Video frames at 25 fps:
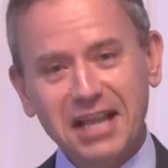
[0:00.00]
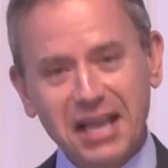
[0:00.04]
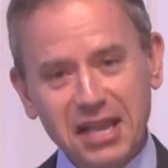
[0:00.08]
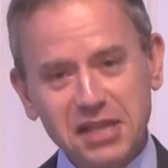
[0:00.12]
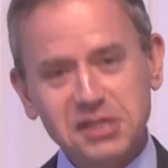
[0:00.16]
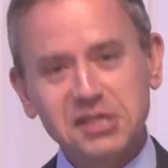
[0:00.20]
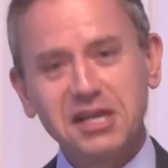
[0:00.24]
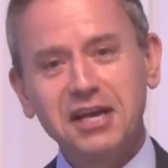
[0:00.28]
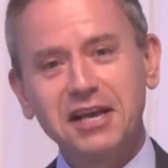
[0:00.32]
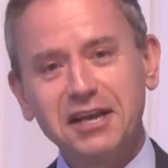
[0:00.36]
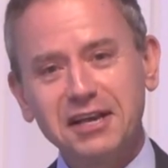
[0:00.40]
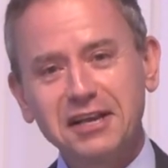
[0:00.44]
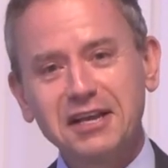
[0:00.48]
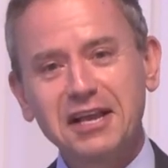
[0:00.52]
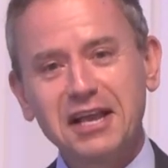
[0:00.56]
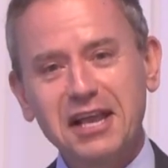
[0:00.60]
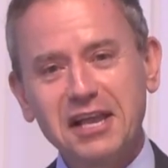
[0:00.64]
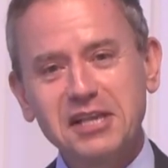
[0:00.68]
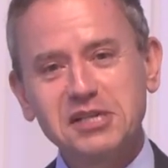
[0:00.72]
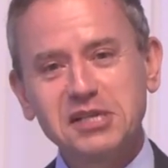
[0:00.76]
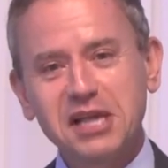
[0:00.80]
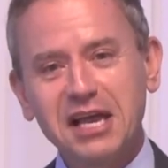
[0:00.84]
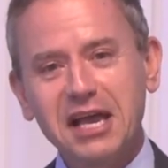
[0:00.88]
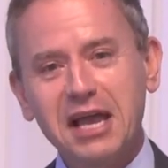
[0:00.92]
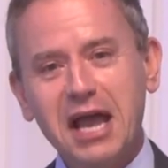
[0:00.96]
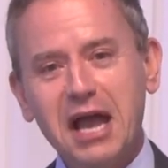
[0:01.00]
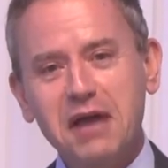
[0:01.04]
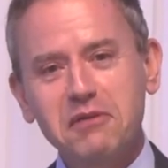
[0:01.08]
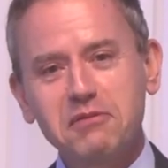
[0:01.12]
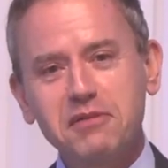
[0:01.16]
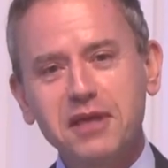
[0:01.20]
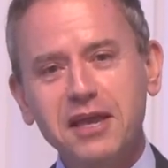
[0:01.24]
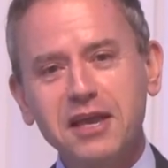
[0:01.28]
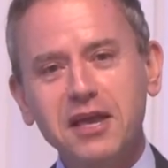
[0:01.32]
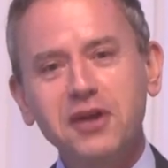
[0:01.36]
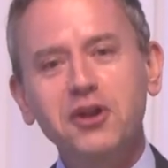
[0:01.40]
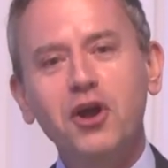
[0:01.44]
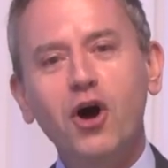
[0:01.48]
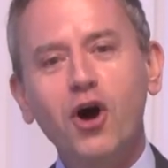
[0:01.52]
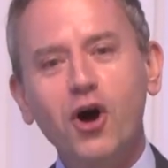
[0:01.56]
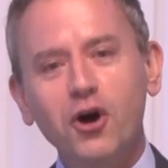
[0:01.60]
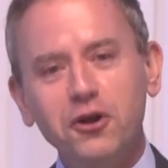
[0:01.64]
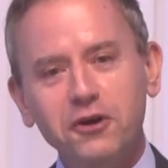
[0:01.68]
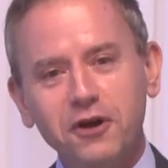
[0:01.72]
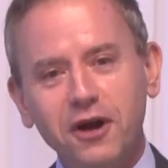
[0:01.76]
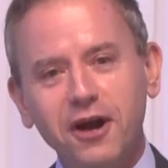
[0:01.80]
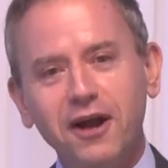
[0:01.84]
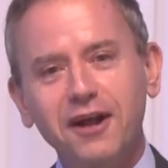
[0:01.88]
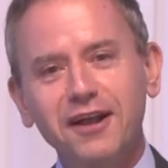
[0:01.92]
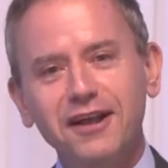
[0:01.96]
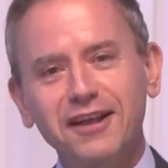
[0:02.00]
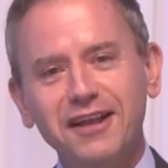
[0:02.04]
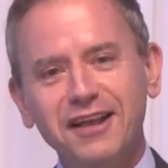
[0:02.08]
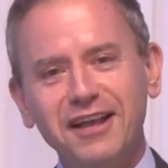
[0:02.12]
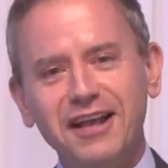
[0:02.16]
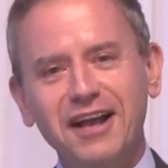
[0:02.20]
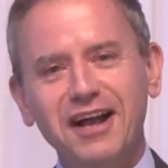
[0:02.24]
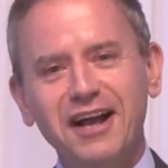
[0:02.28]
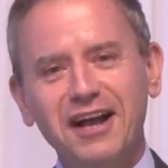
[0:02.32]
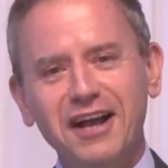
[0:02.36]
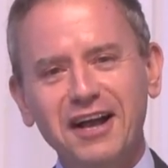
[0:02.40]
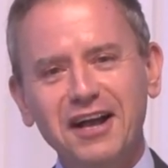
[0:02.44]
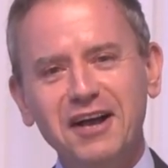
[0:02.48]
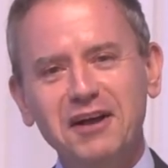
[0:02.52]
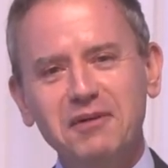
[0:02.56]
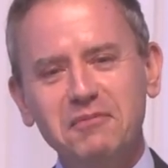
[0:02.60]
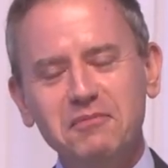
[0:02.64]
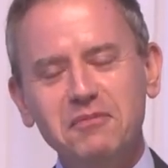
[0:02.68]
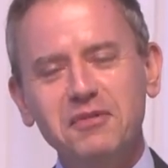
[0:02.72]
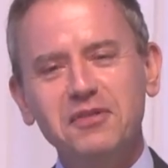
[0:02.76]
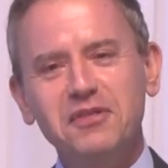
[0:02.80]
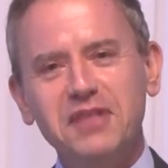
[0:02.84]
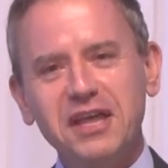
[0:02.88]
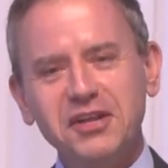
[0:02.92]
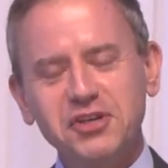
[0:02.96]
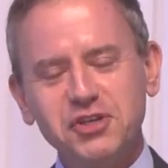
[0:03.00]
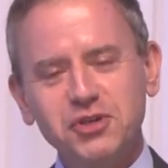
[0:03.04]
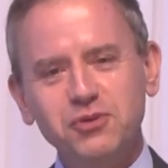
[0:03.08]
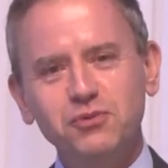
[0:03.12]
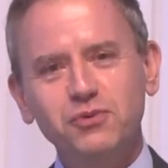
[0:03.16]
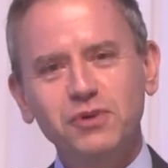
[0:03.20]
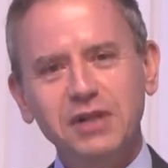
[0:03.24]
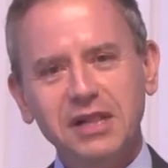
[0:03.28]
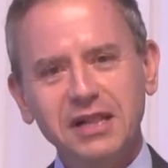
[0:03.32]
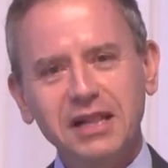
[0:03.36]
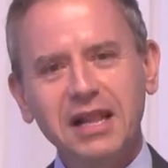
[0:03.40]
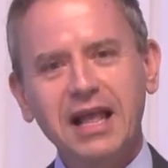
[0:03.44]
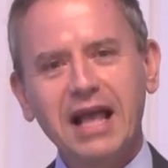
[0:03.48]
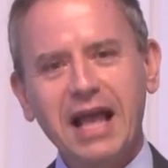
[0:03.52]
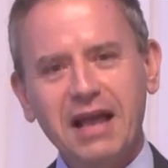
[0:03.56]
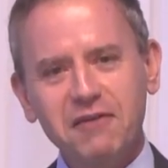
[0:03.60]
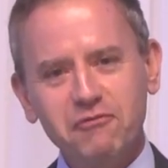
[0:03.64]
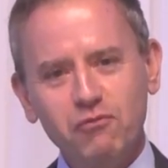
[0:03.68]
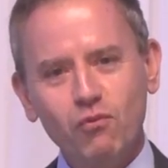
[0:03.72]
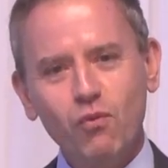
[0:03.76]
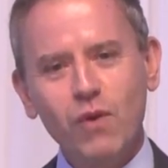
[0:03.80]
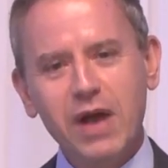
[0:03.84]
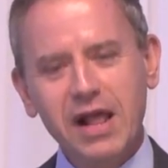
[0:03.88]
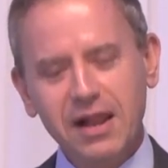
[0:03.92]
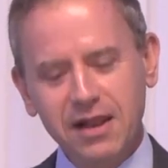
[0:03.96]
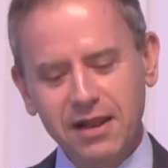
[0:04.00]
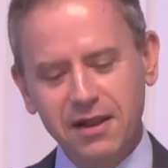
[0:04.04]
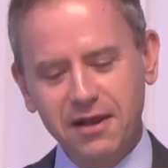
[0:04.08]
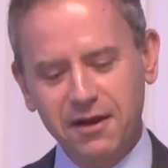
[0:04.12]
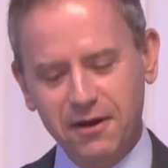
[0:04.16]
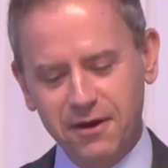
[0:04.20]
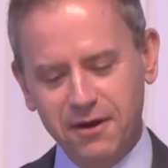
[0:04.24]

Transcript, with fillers: is I think, an honor that you will have well